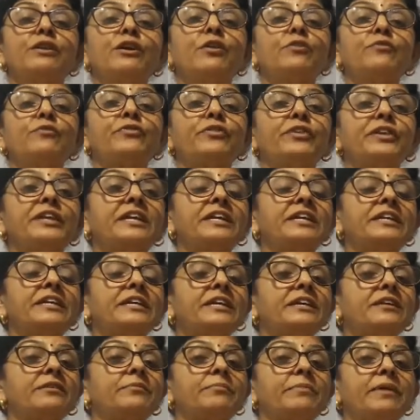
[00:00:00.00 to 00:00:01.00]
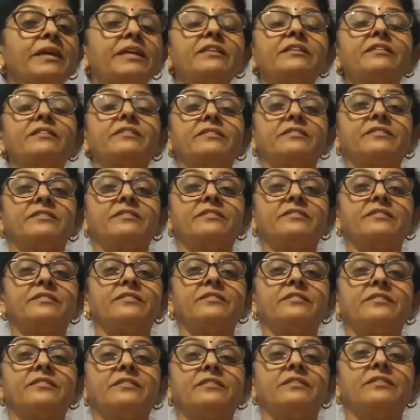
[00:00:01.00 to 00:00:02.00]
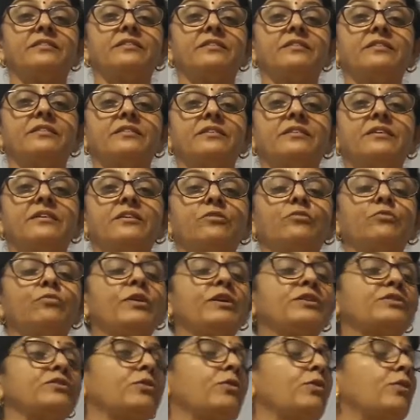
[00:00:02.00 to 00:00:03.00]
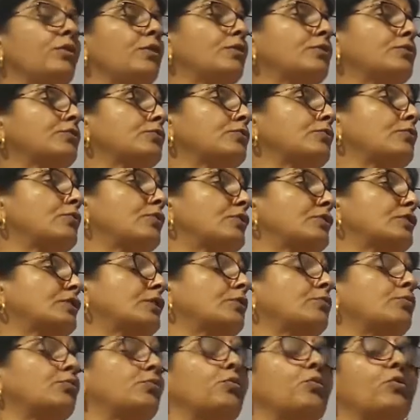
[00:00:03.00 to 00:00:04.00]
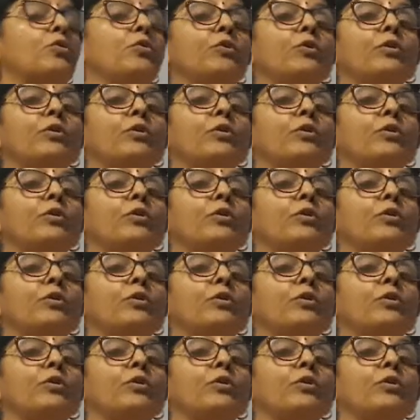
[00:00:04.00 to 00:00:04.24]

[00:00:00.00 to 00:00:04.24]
of ringing bells, was also on the wall,